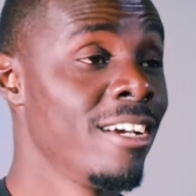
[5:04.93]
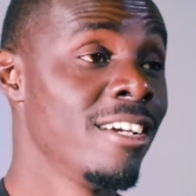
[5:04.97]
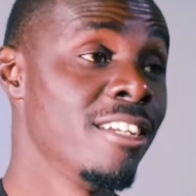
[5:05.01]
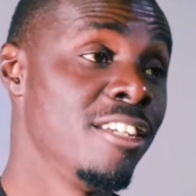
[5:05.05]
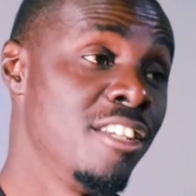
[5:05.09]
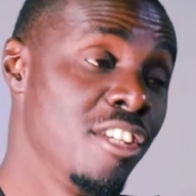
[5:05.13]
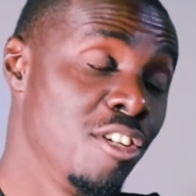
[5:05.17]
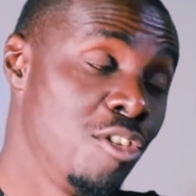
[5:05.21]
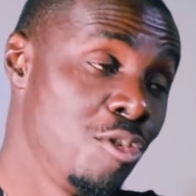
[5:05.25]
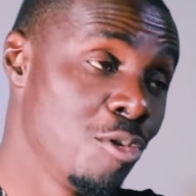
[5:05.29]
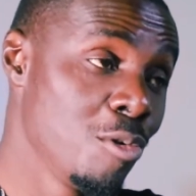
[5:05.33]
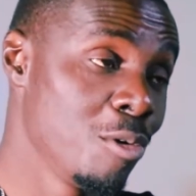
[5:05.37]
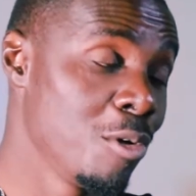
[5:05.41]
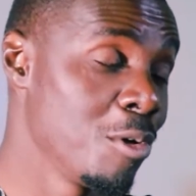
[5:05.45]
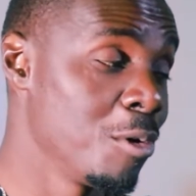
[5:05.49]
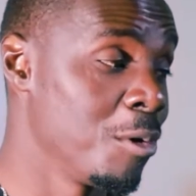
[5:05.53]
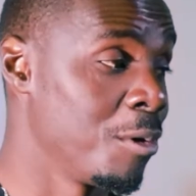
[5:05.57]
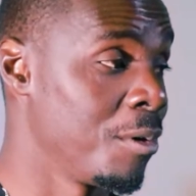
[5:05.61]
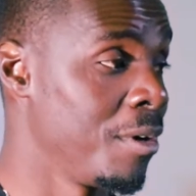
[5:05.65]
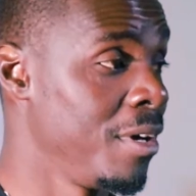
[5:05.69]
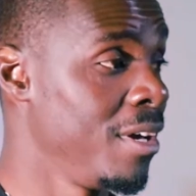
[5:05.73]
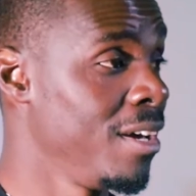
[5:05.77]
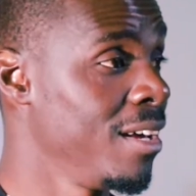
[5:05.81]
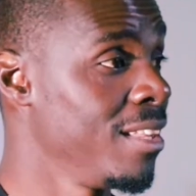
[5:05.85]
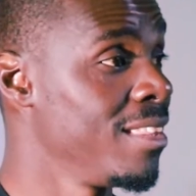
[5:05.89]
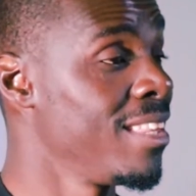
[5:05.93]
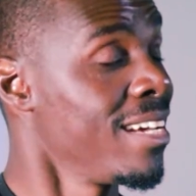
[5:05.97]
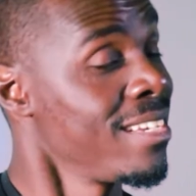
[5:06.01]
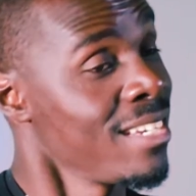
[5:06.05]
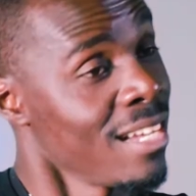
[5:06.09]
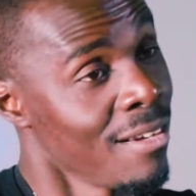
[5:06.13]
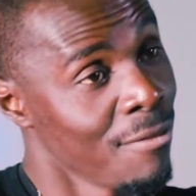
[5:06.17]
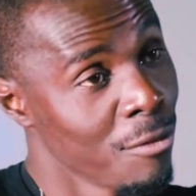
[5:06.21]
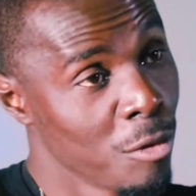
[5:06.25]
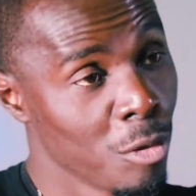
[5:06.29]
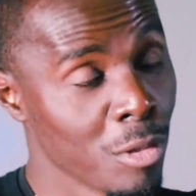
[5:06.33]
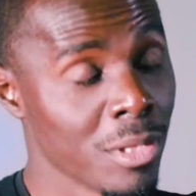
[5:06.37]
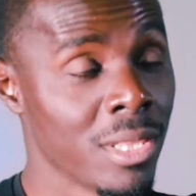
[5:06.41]
did you know that
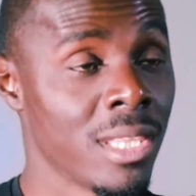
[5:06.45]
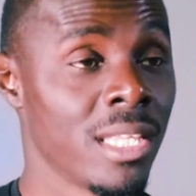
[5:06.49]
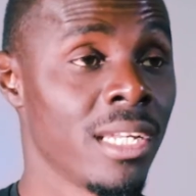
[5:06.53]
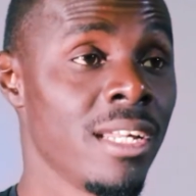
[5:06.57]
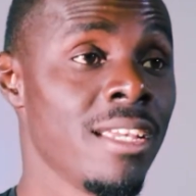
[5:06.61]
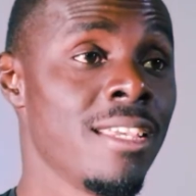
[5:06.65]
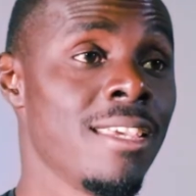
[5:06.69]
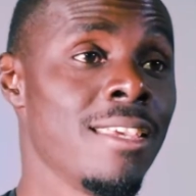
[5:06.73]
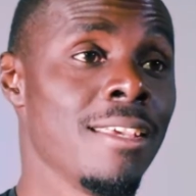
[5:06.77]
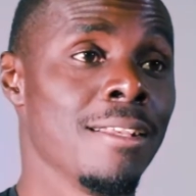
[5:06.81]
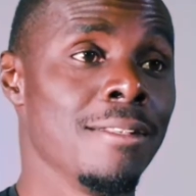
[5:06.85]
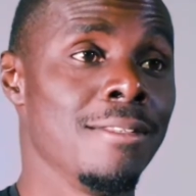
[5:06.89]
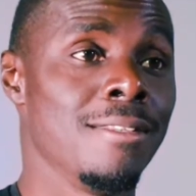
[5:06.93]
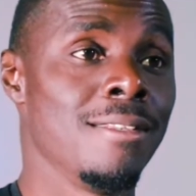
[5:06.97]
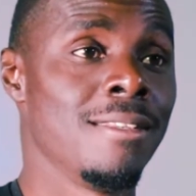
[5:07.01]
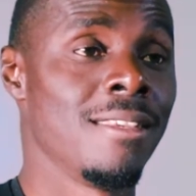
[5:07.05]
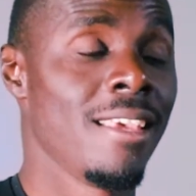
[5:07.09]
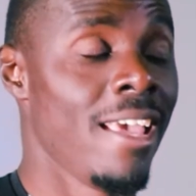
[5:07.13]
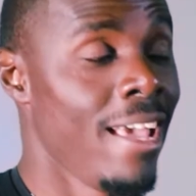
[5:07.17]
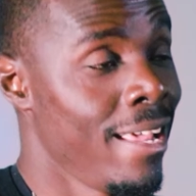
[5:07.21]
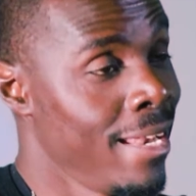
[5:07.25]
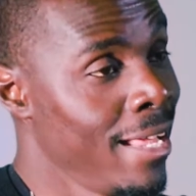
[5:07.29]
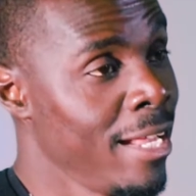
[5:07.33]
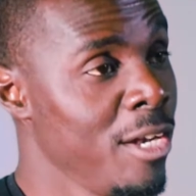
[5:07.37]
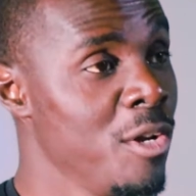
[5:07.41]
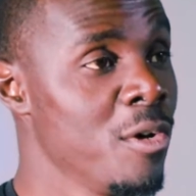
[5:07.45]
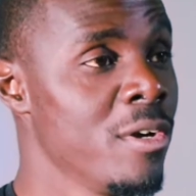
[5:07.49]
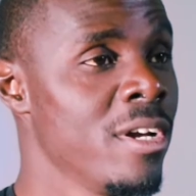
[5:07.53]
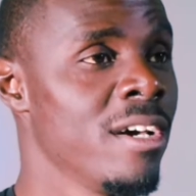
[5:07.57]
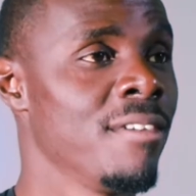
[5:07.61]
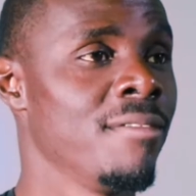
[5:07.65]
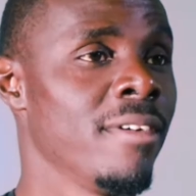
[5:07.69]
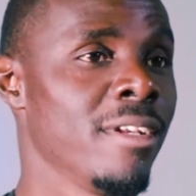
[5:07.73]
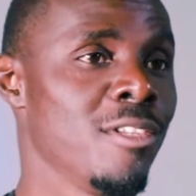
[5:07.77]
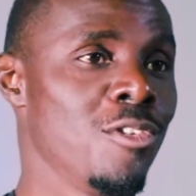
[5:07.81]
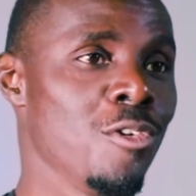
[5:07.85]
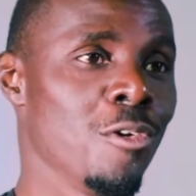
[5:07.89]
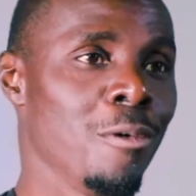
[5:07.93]
I've got 3 kids and I don't have
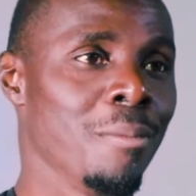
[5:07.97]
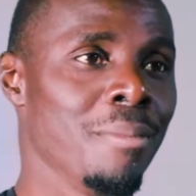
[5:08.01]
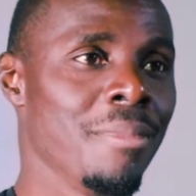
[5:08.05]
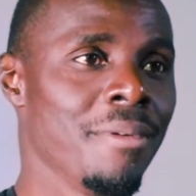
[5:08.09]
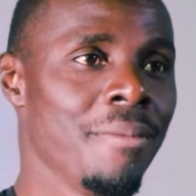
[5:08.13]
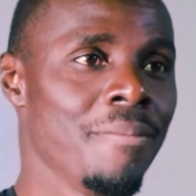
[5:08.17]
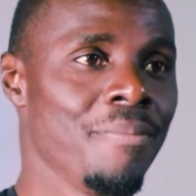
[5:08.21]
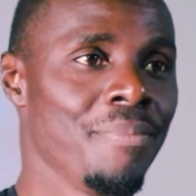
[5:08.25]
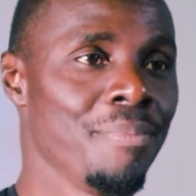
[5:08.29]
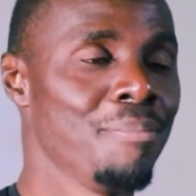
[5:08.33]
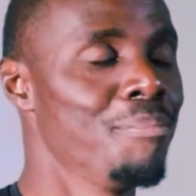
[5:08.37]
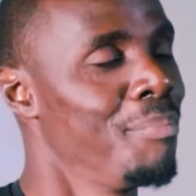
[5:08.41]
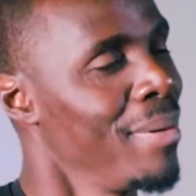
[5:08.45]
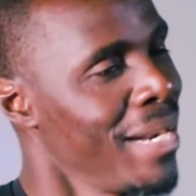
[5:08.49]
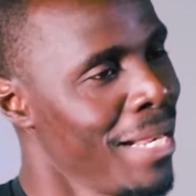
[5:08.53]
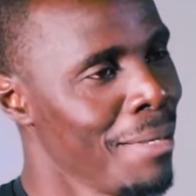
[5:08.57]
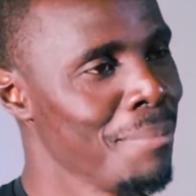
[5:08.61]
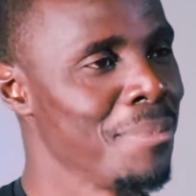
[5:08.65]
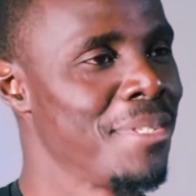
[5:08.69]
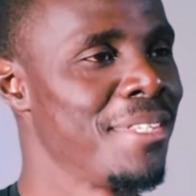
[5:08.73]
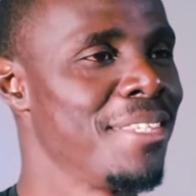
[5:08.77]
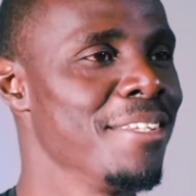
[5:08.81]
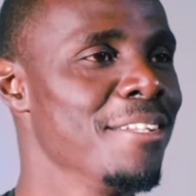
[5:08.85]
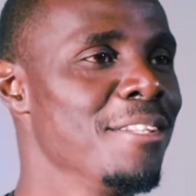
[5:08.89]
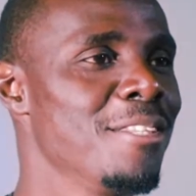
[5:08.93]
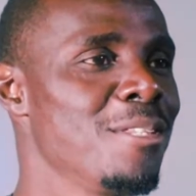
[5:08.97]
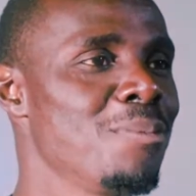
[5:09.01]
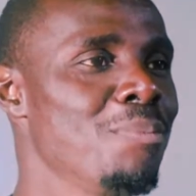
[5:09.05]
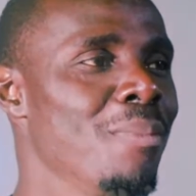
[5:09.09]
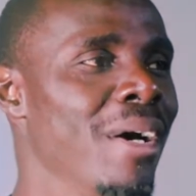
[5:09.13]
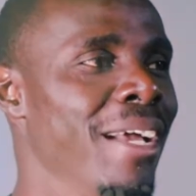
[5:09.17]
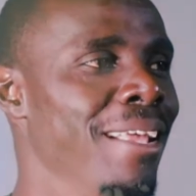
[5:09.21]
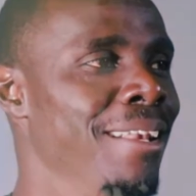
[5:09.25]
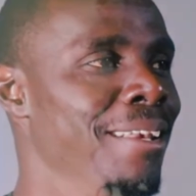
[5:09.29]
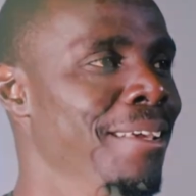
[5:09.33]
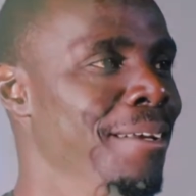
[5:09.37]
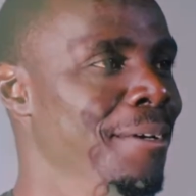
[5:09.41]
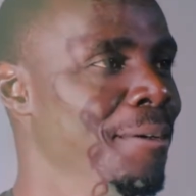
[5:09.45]
a job, but I'm still
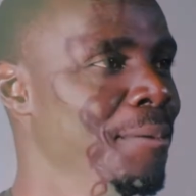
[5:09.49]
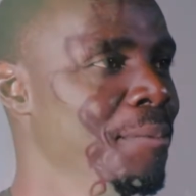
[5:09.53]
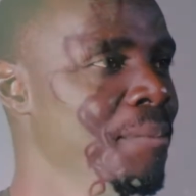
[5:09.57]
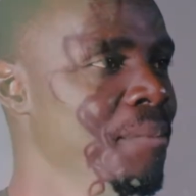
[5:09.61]
smiling?